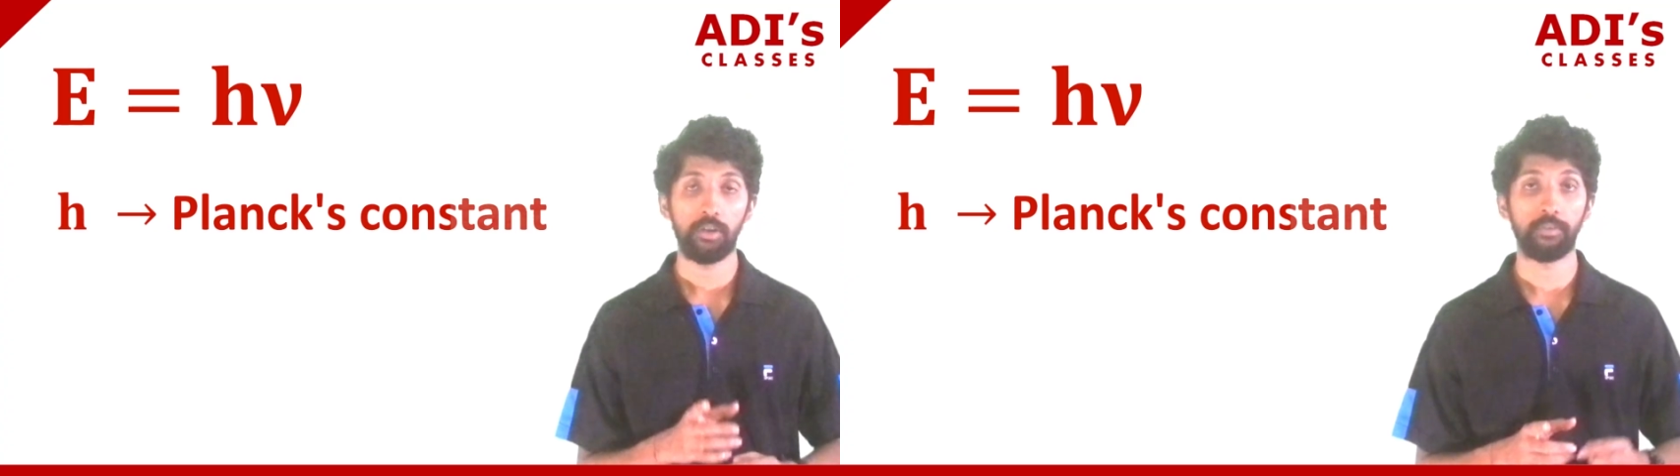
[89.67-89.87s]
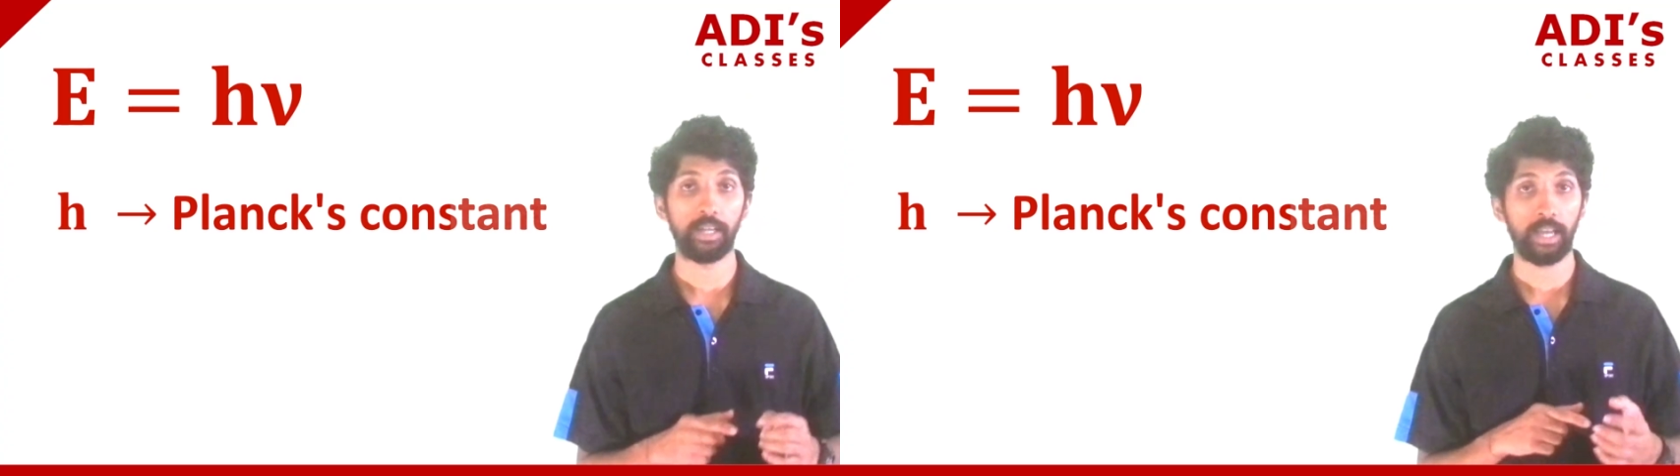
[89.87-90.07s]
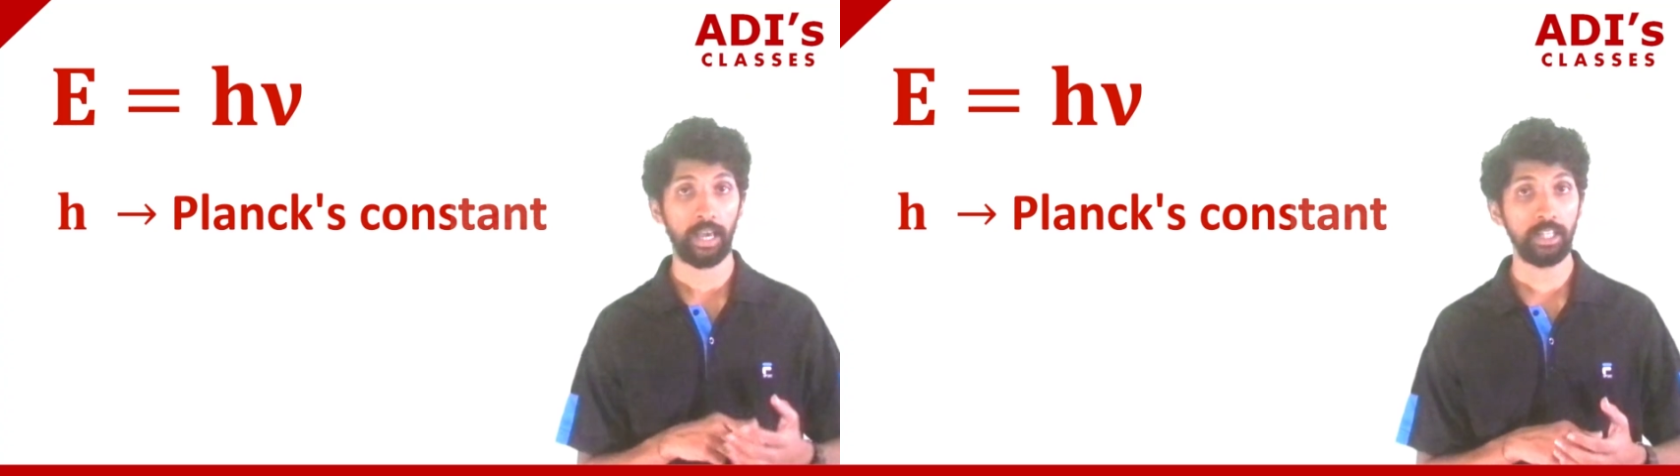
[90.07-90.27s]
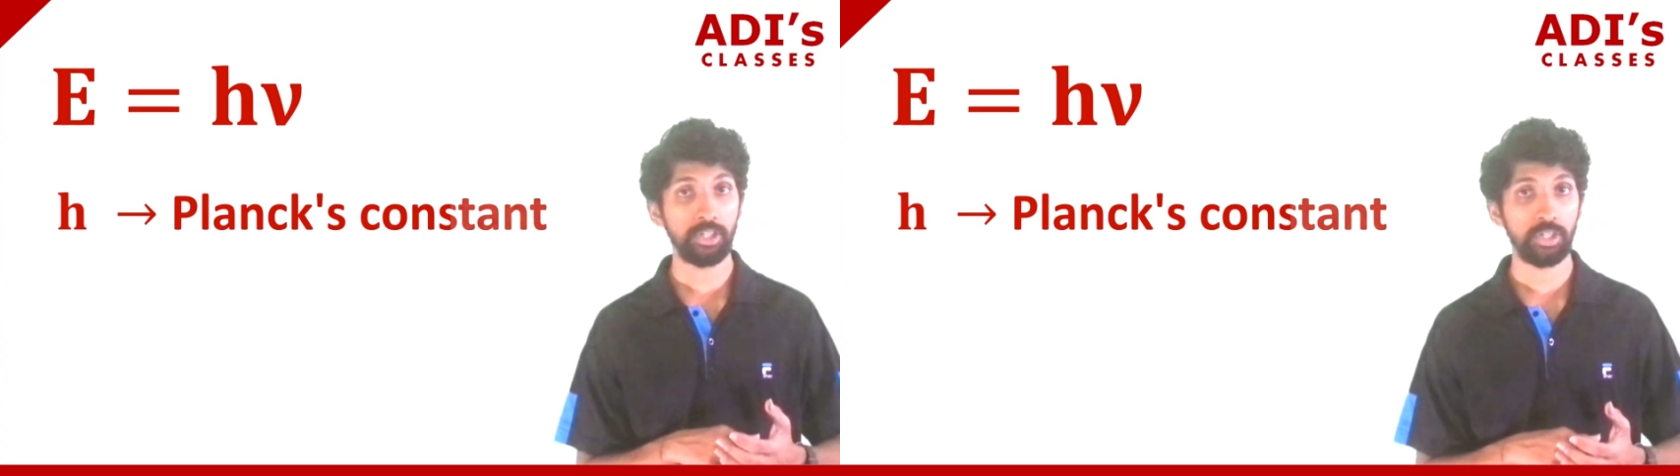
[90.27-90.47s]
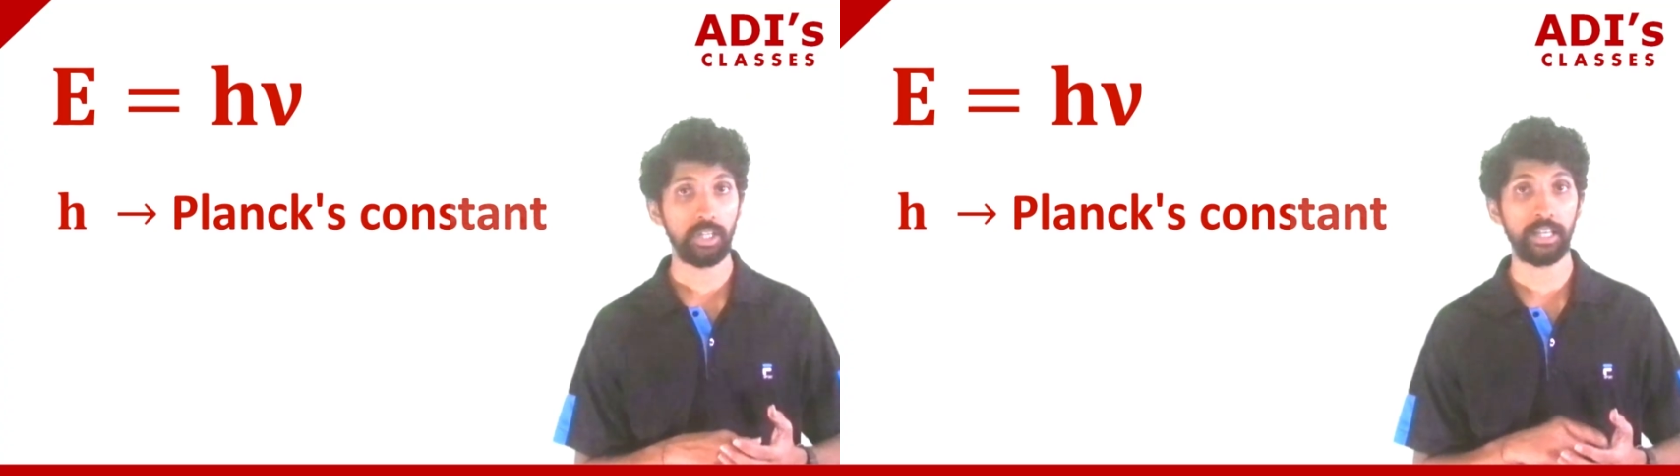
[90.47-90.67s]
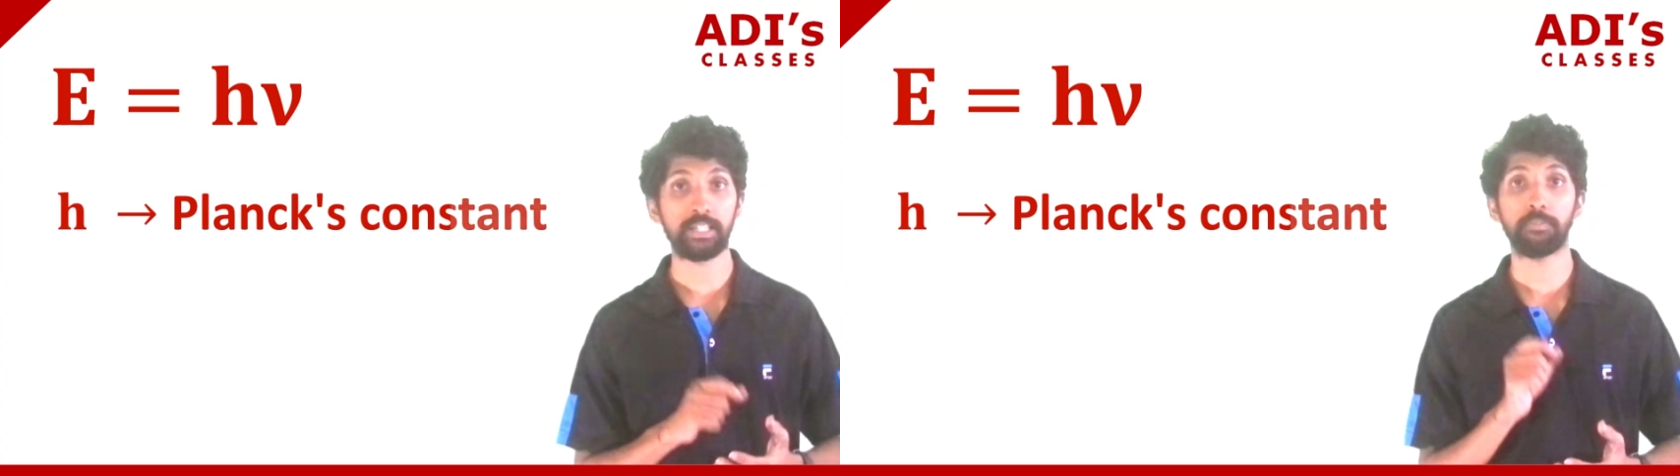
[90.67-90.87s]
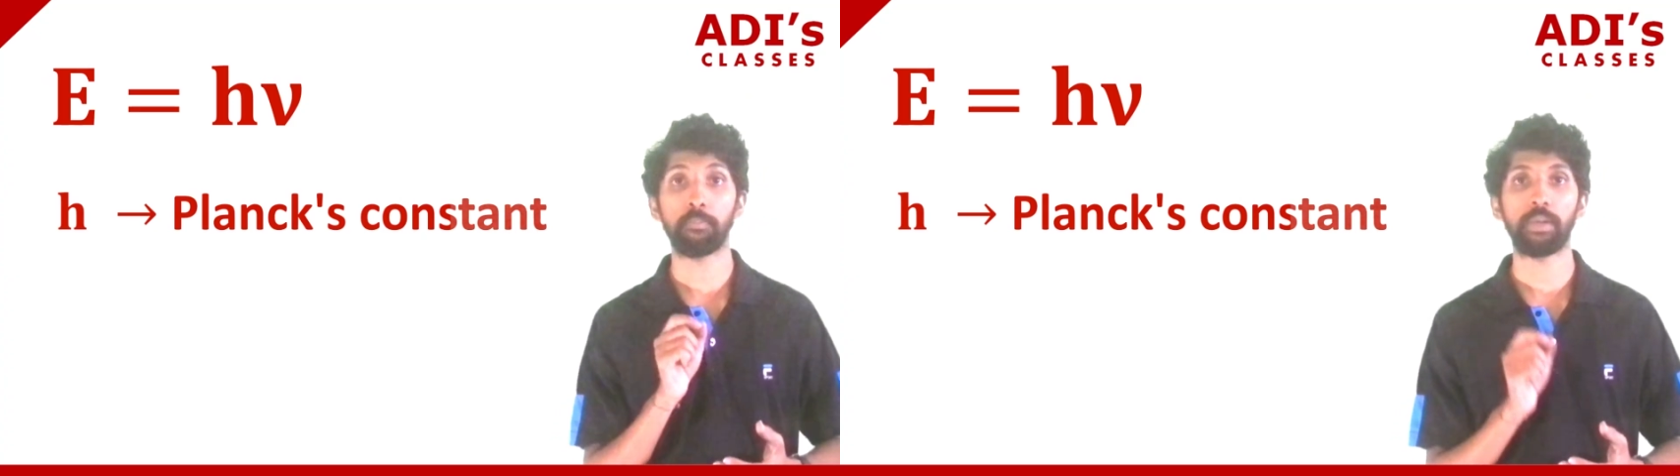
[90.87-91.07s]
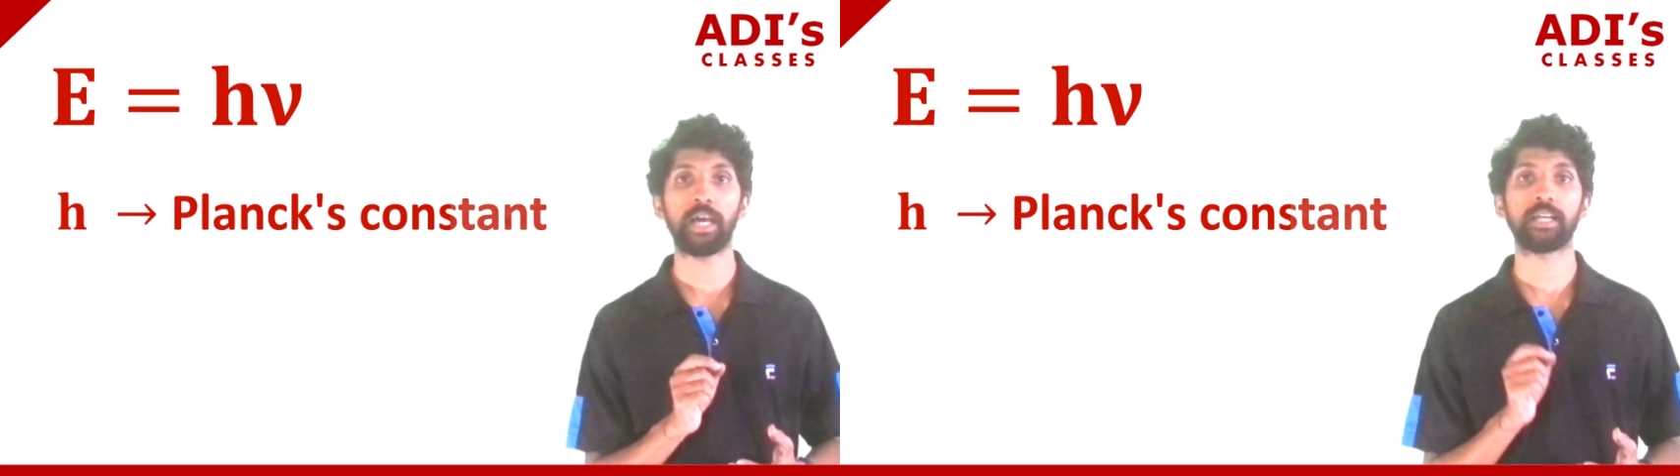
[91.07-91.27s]
where h is
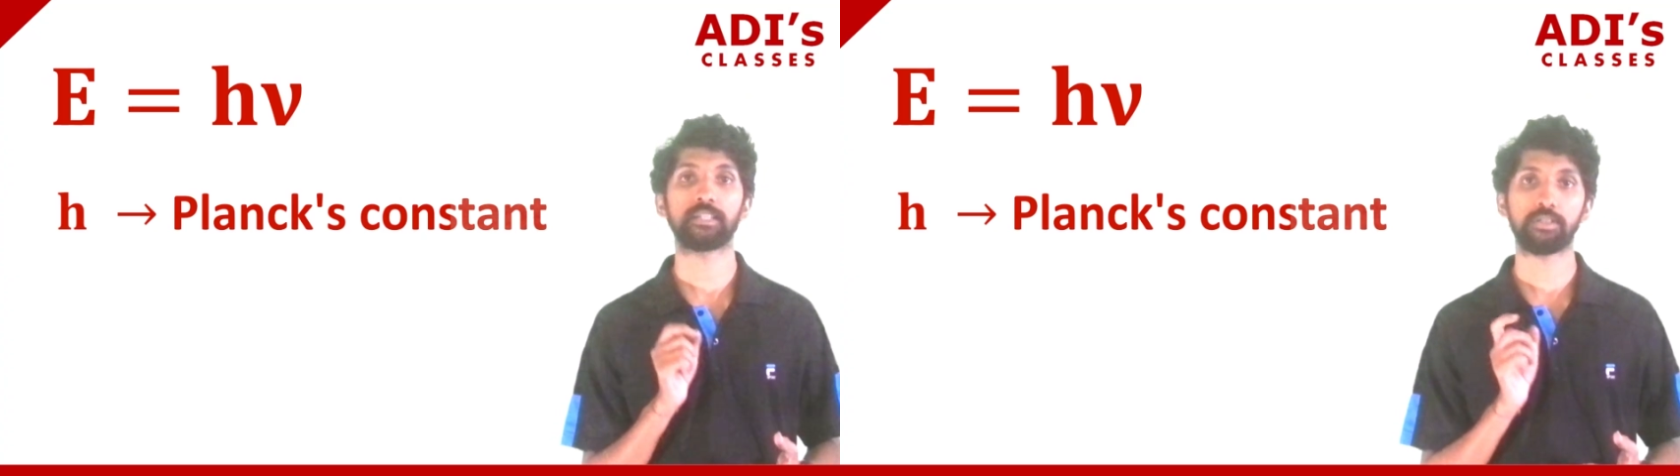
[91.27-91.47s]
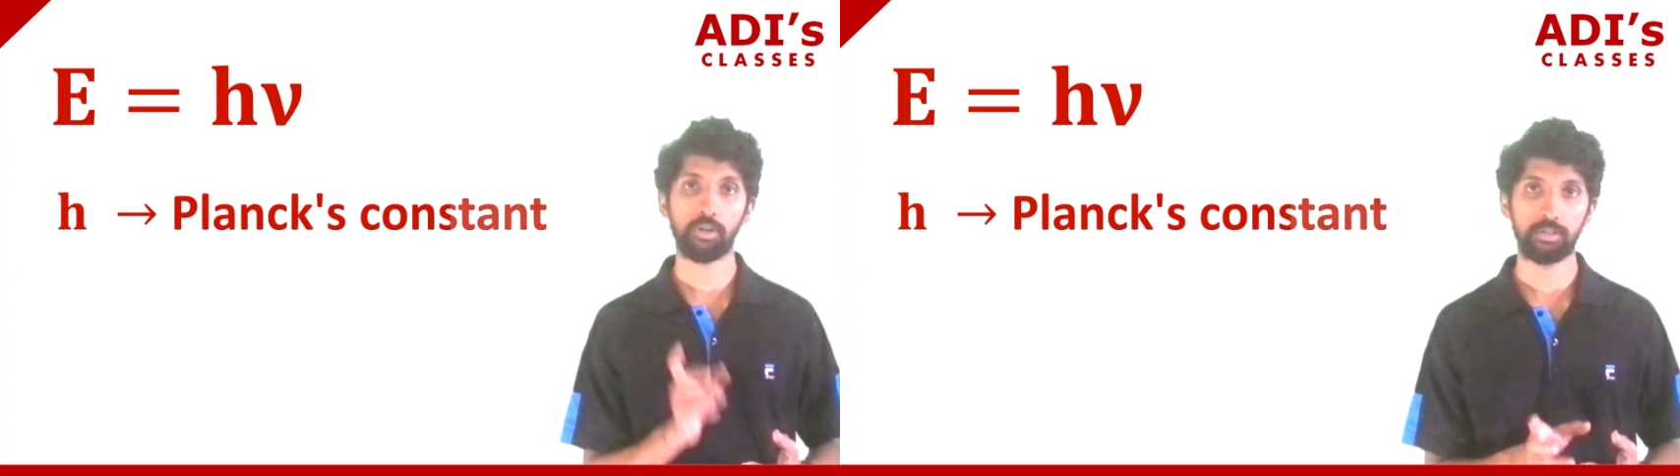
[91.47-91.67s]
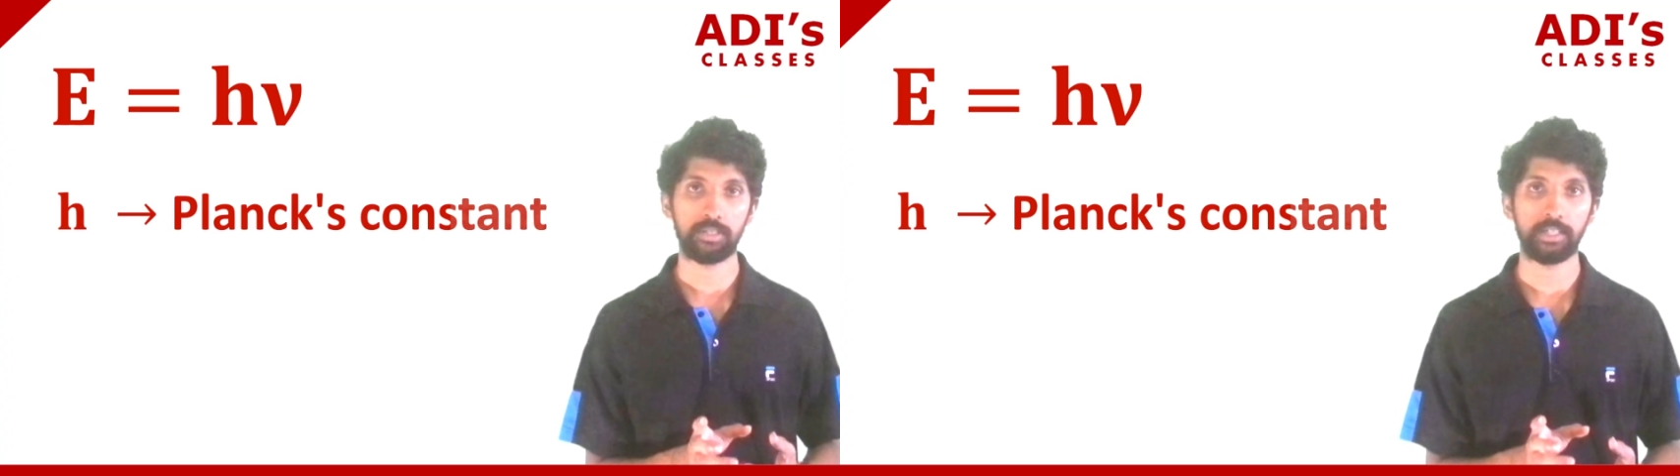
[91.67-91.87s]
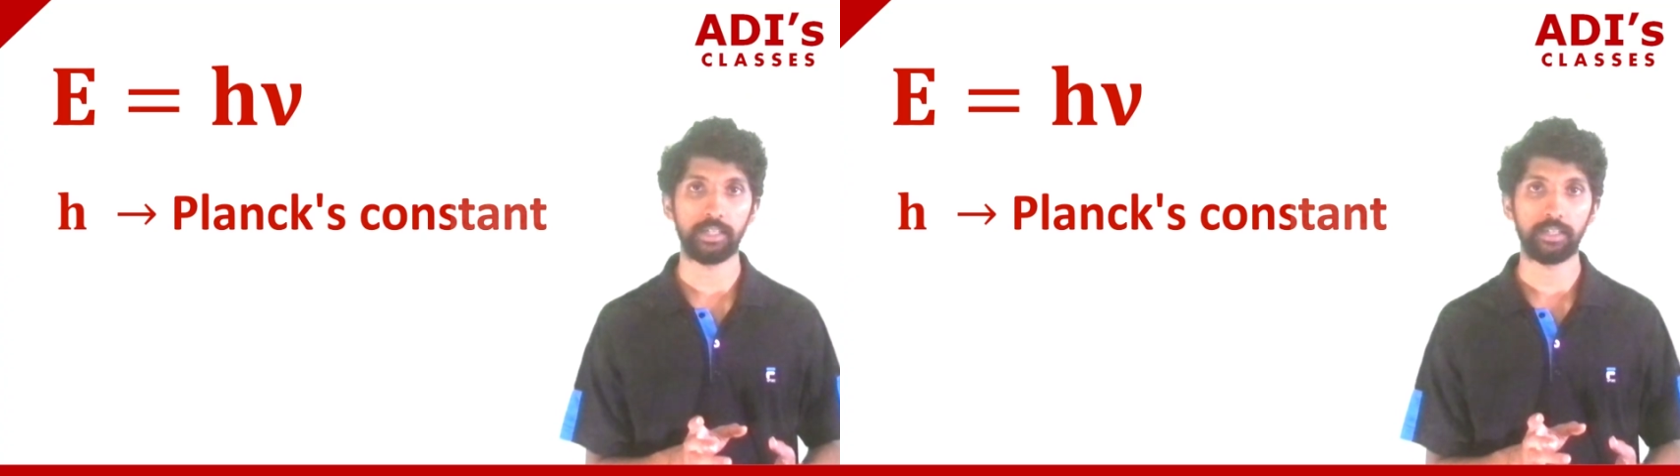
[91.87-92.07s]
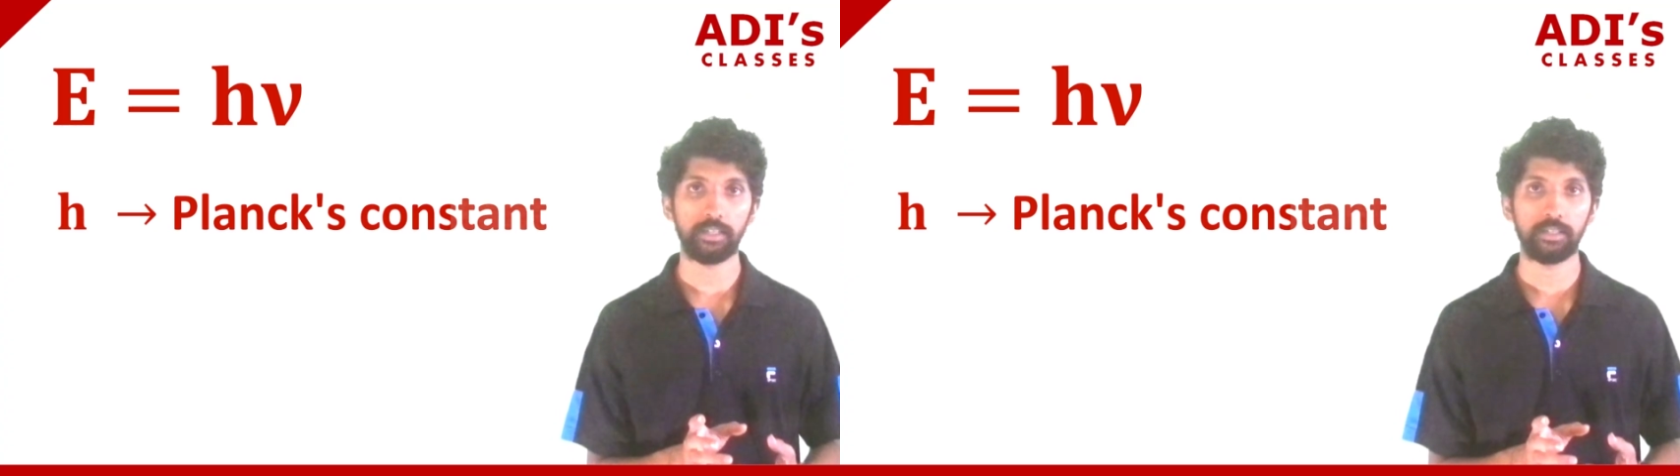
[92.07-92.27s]
Planck's constant.